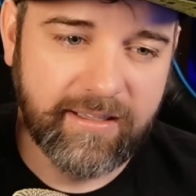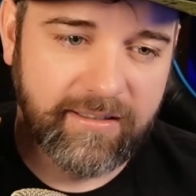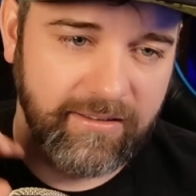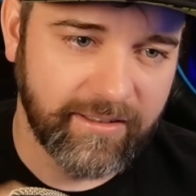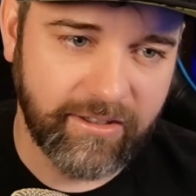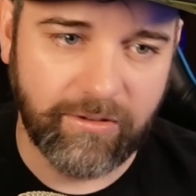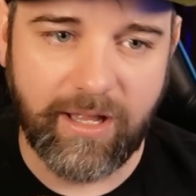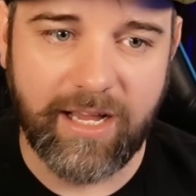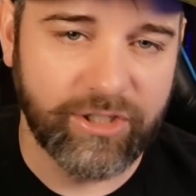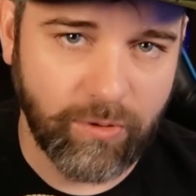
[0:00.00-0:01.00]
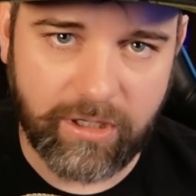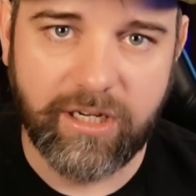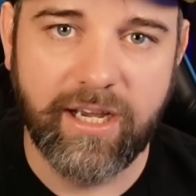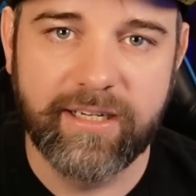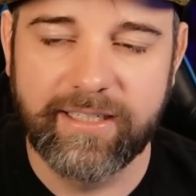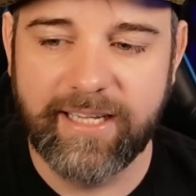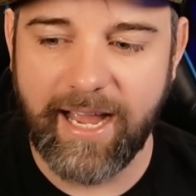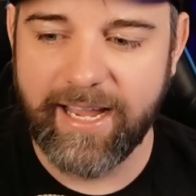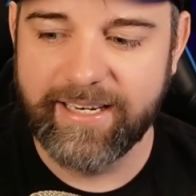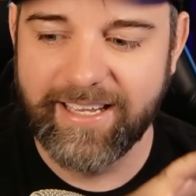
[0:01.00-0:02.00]
little shortcut
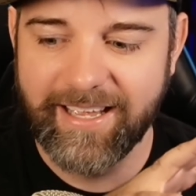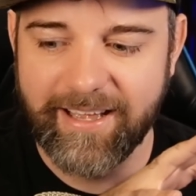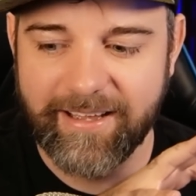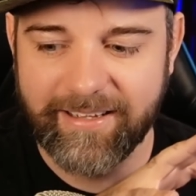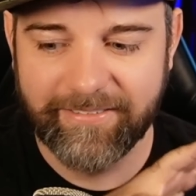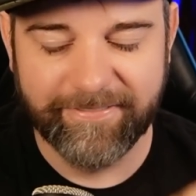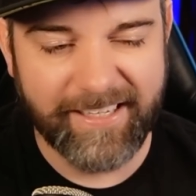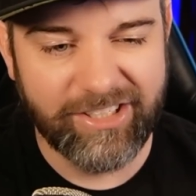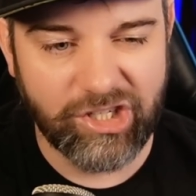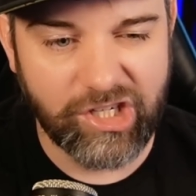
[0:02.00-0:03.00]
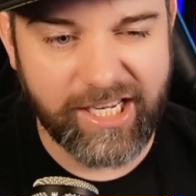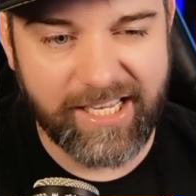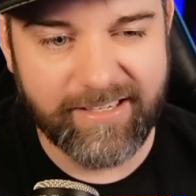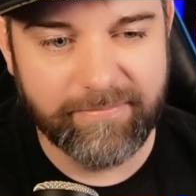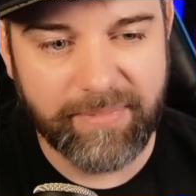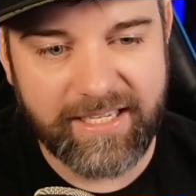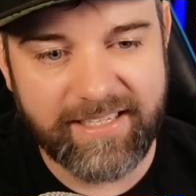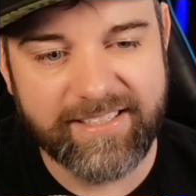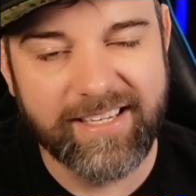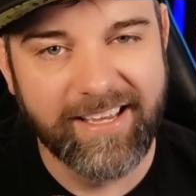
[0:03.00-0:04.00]
guide feature, hidden
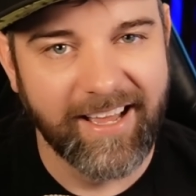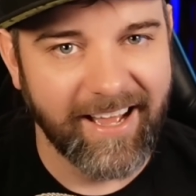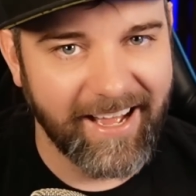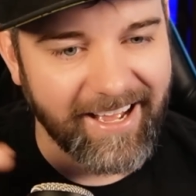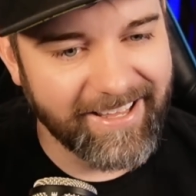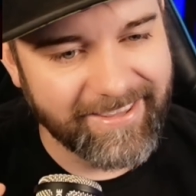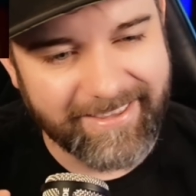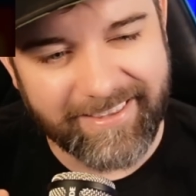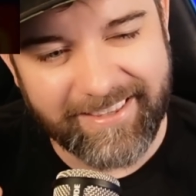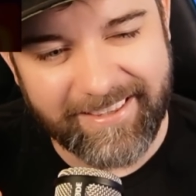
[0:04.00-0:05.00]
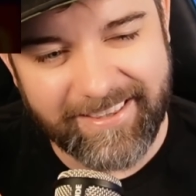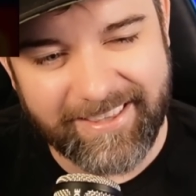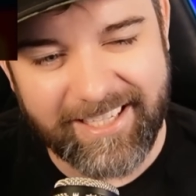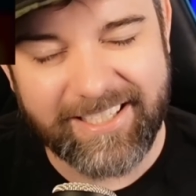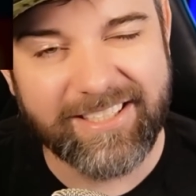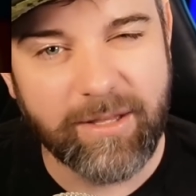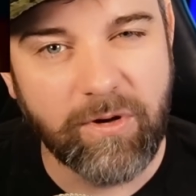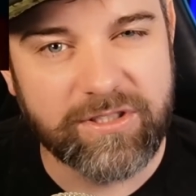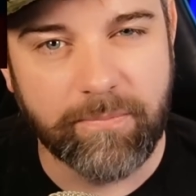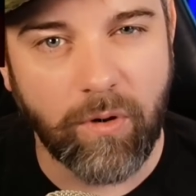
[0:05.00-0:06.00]
piece, this is the
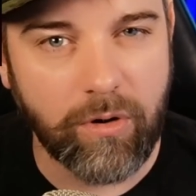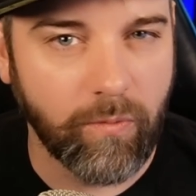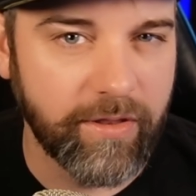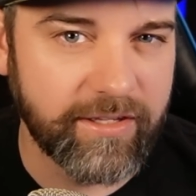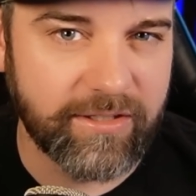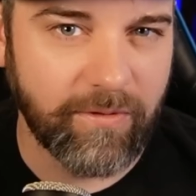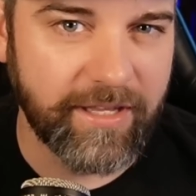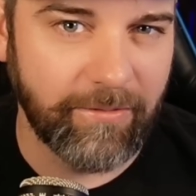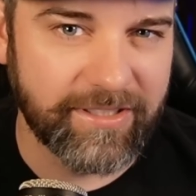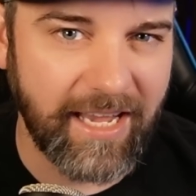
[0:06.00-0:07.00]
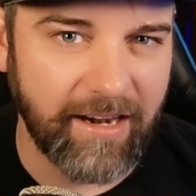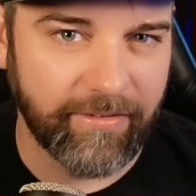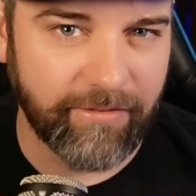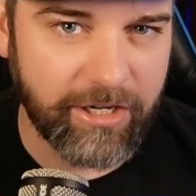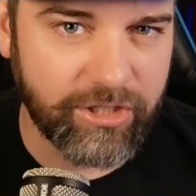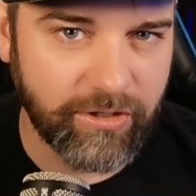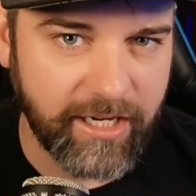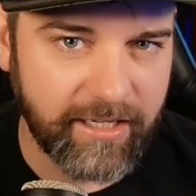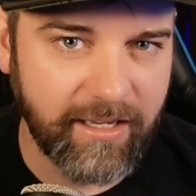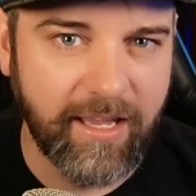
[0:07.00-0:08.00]
most important one. This is the one that was kind of
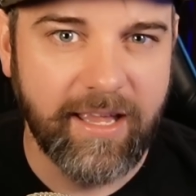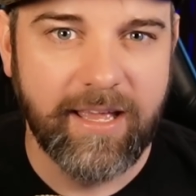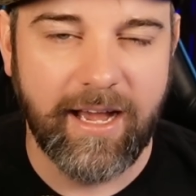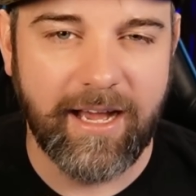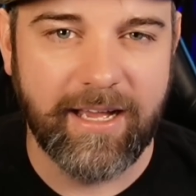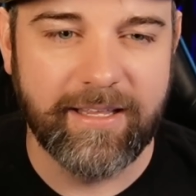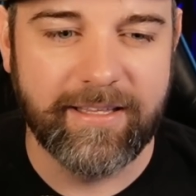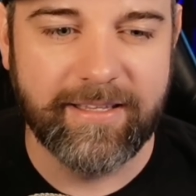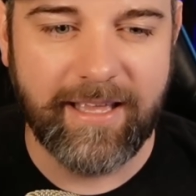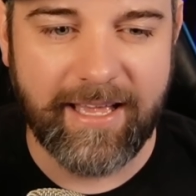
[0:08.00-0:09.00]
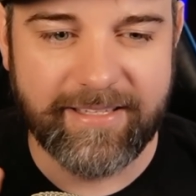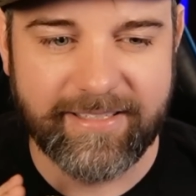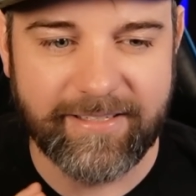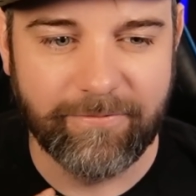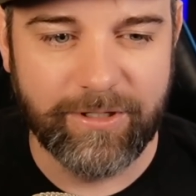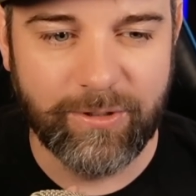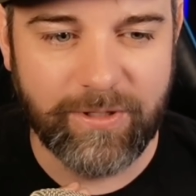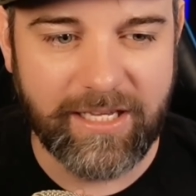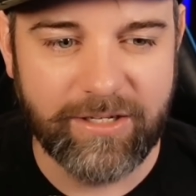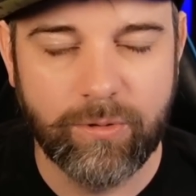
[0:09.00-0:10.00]
frustrating, as in when you
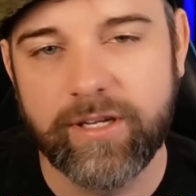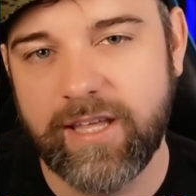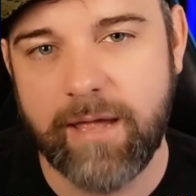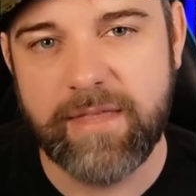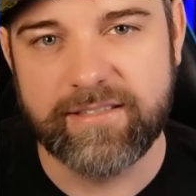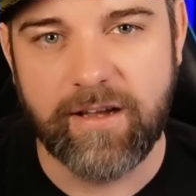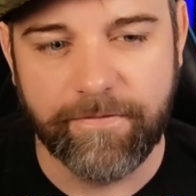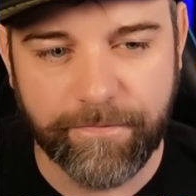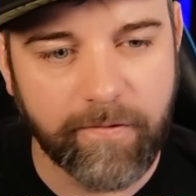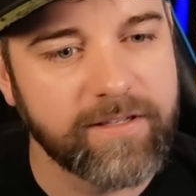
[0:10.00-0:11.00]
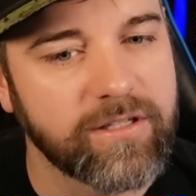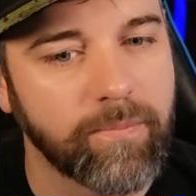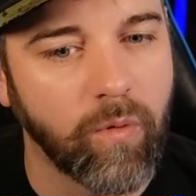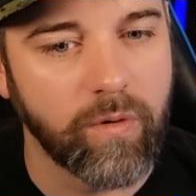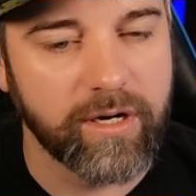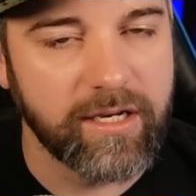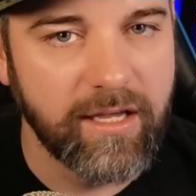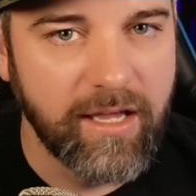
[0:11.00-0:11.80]
get into a game that's not fully supported,